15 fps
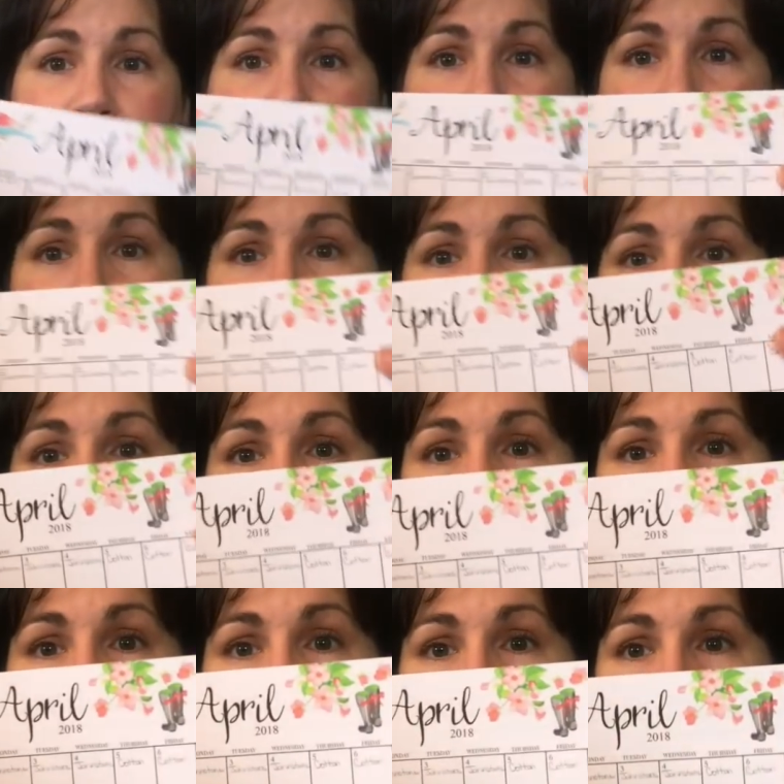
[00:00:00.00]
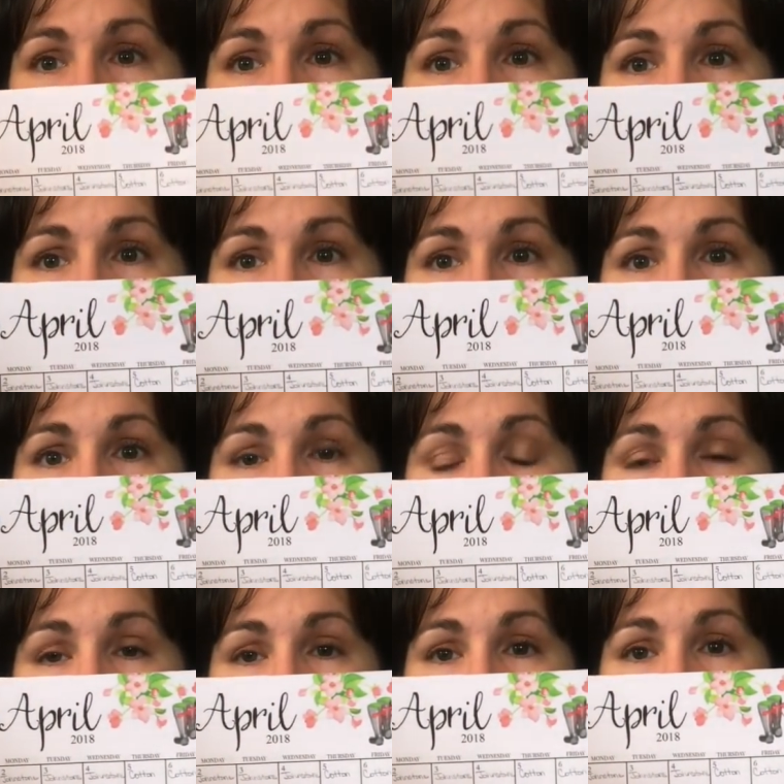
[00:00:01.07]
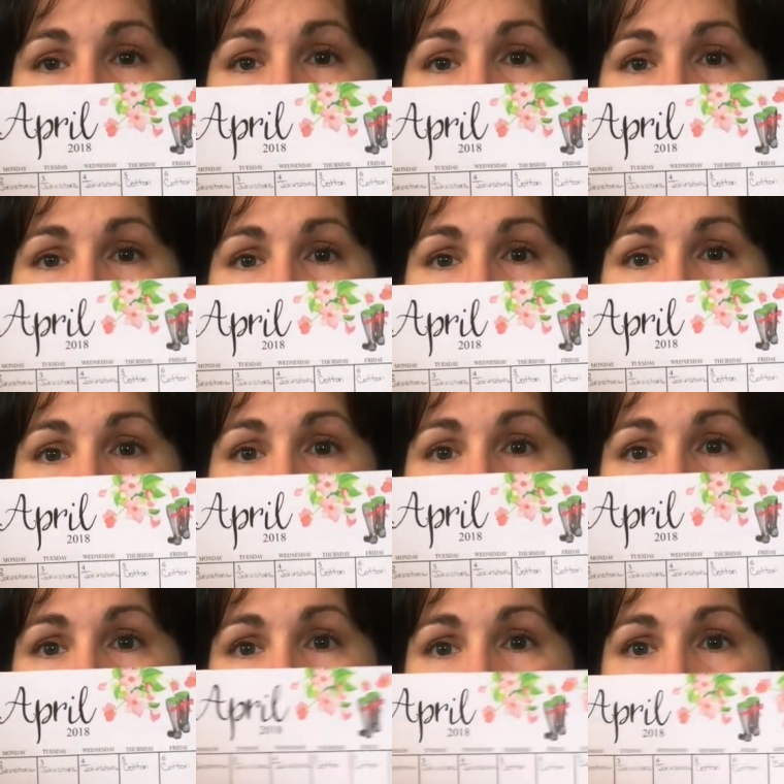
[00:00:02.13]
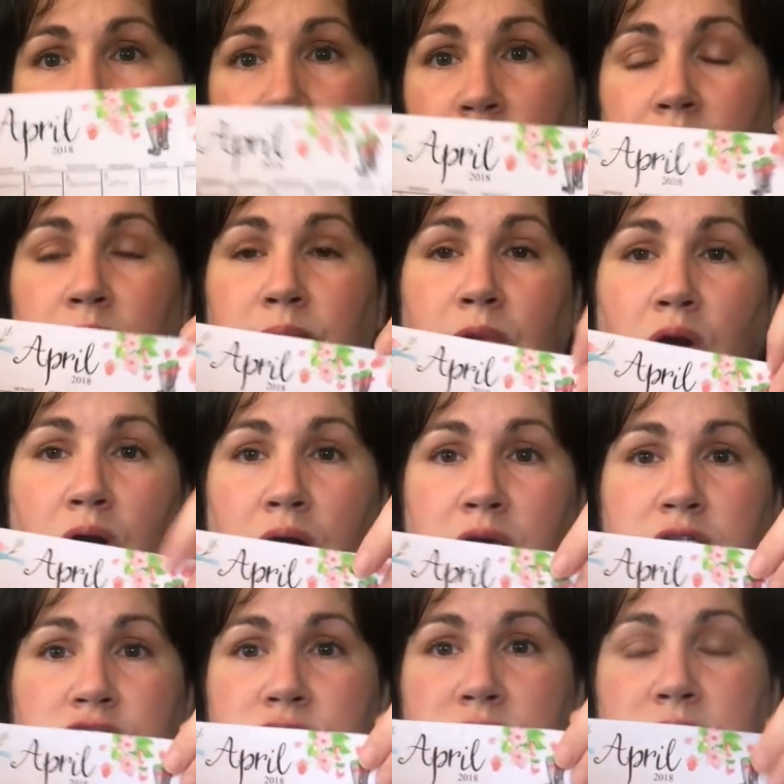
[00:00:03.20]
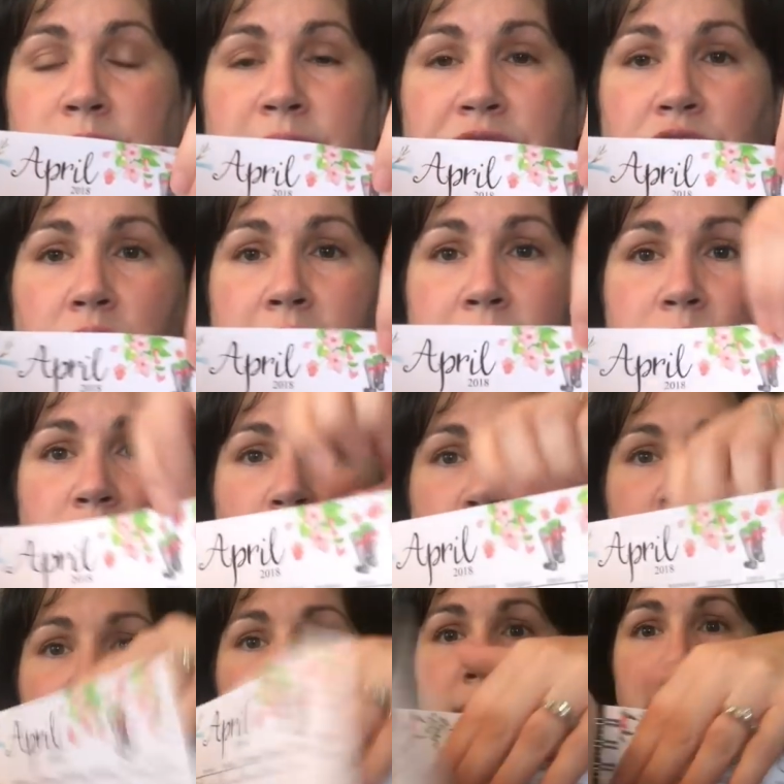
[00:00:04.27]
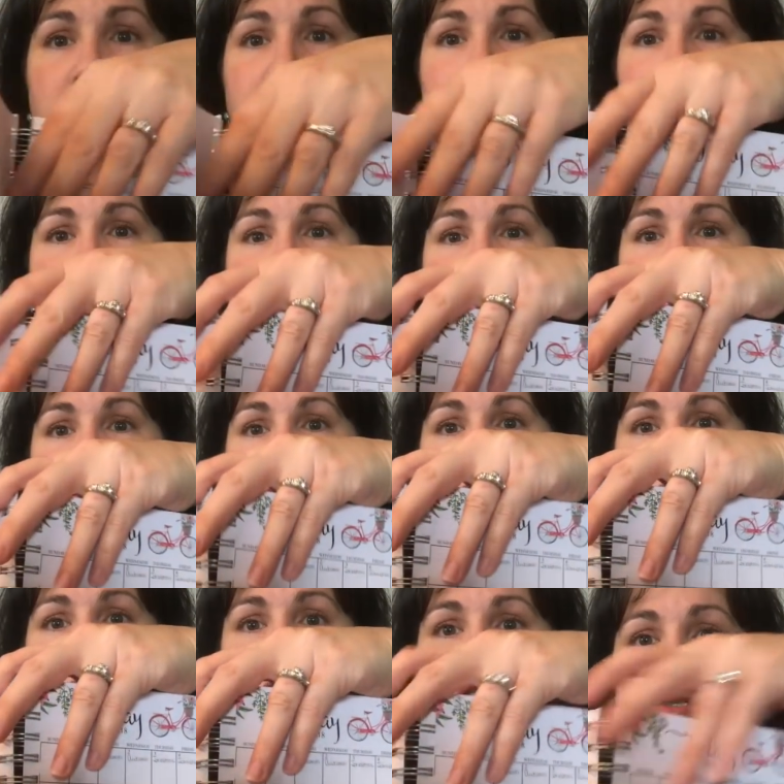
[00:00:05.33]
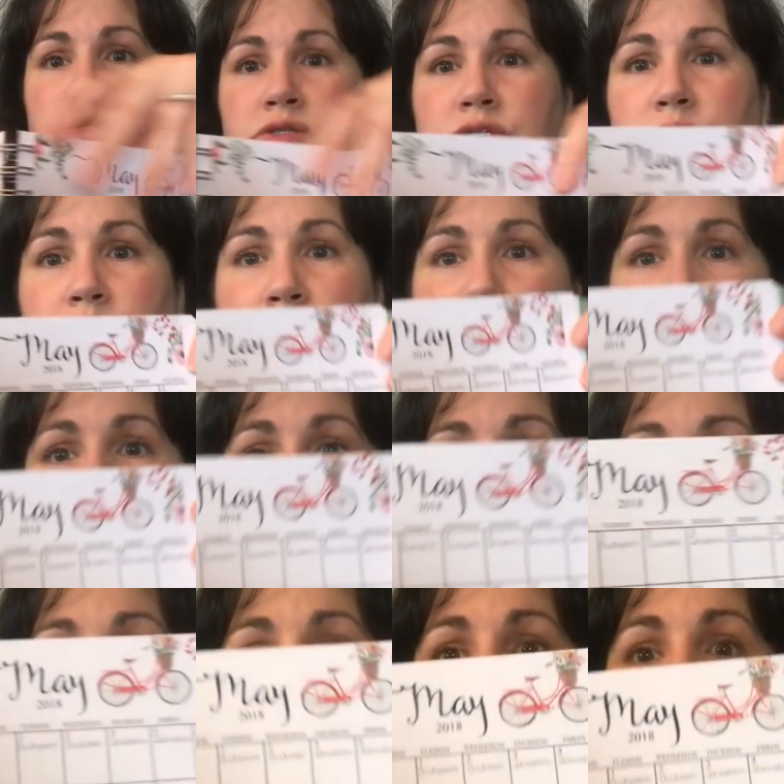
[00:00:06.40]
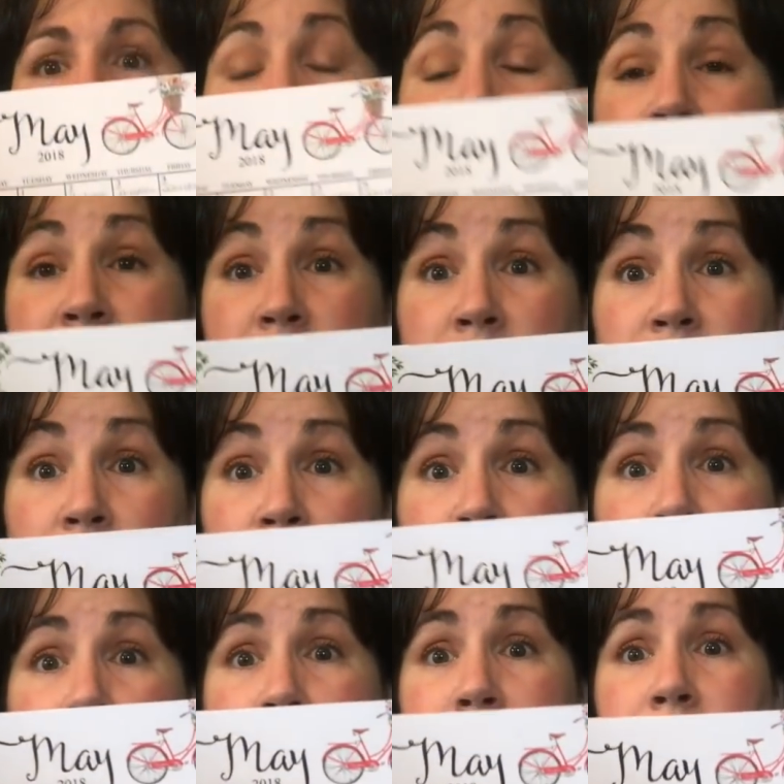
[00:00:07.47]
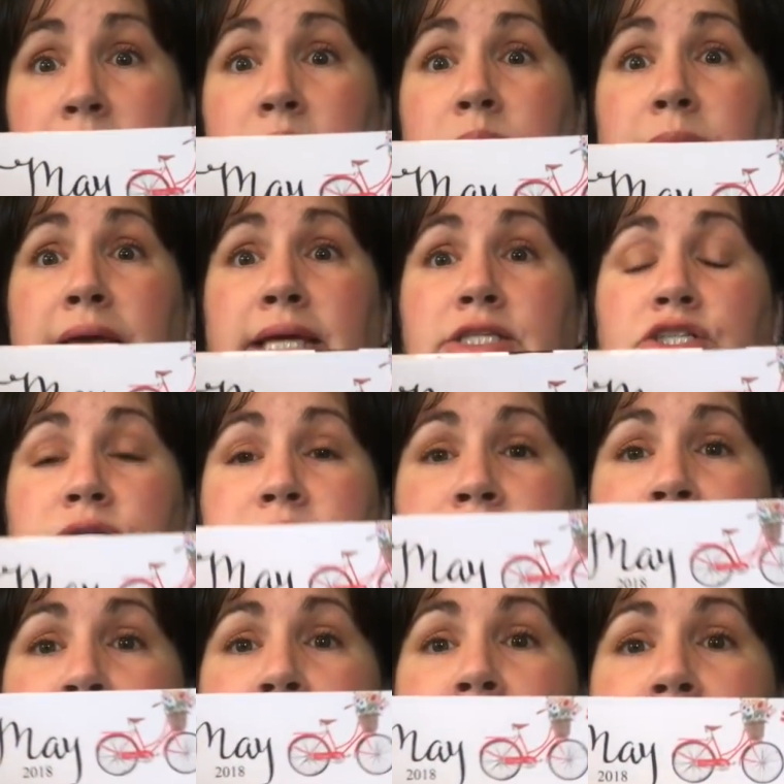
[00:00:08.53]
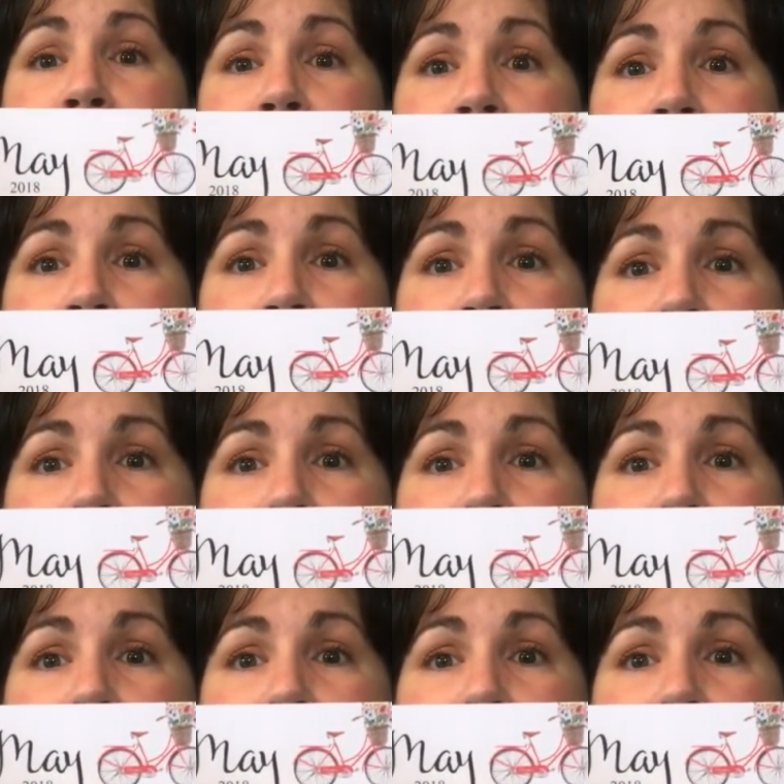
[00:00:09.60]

my rotation down for March. I mean, for April. I just think these pages are so pretty, especially for free pages. And